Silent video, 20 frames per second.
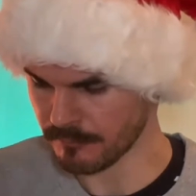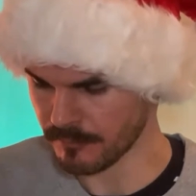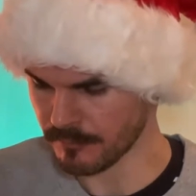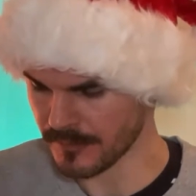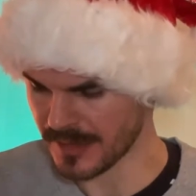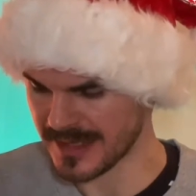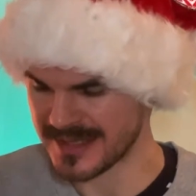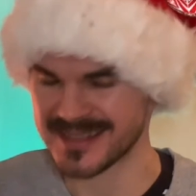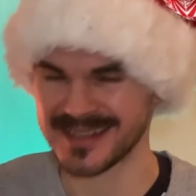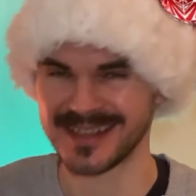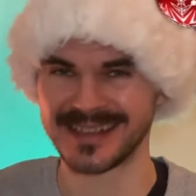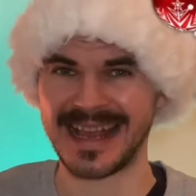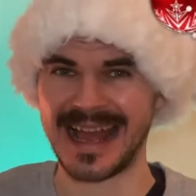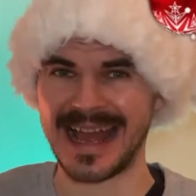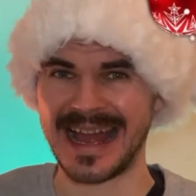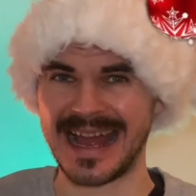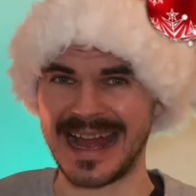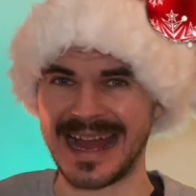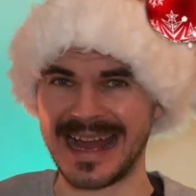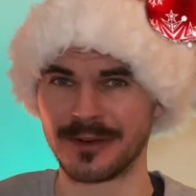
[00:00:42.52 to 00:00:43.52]
It's like
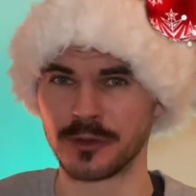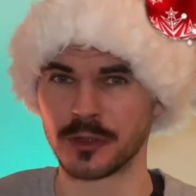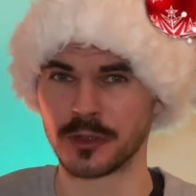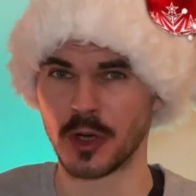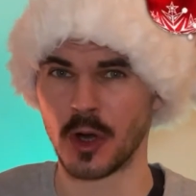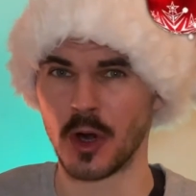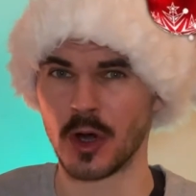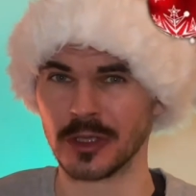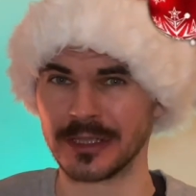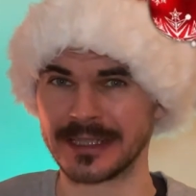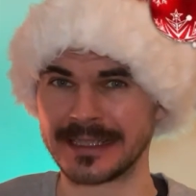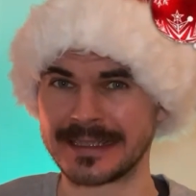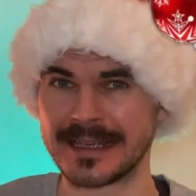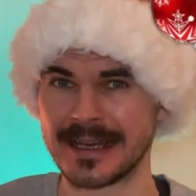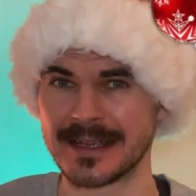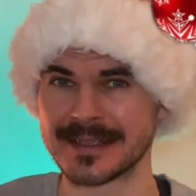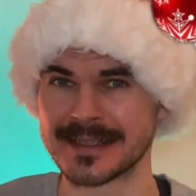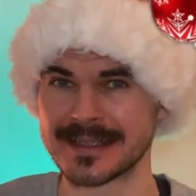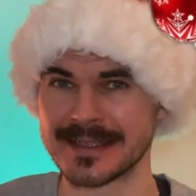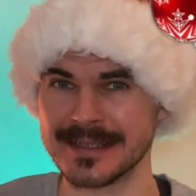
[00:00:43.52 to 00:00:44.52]
alcoholic
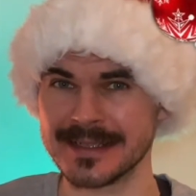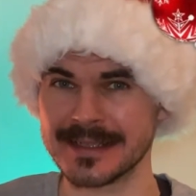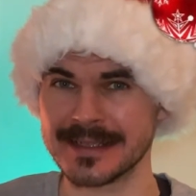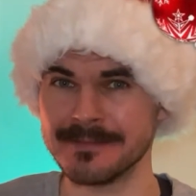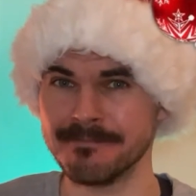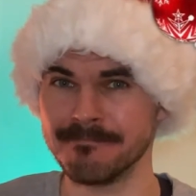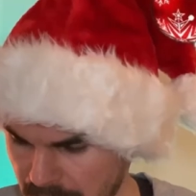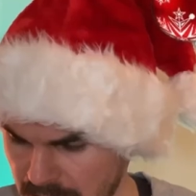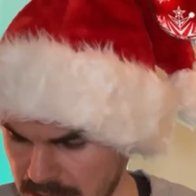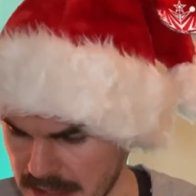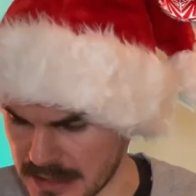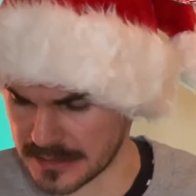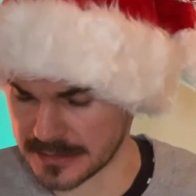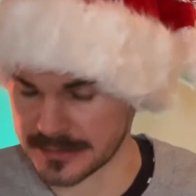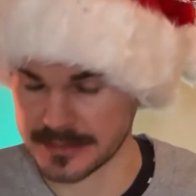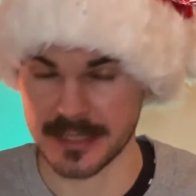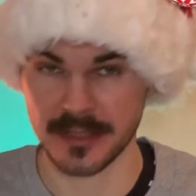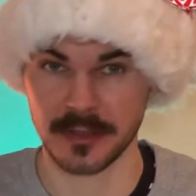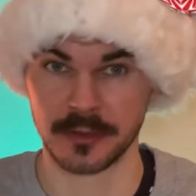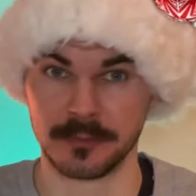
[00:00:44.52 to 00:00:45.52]
custard. Uh,
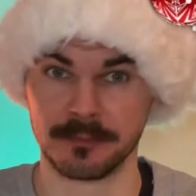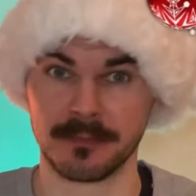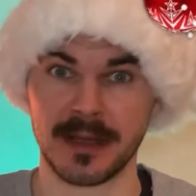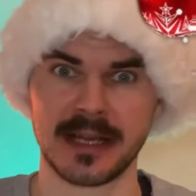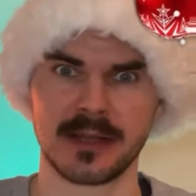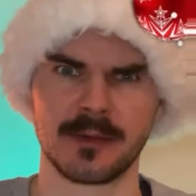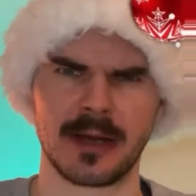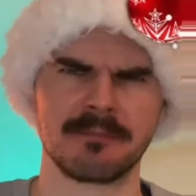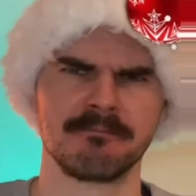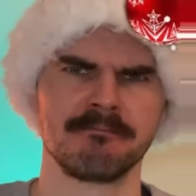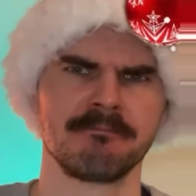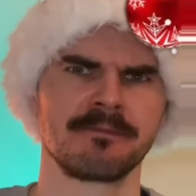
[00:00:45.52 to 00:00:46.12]
so, anyway,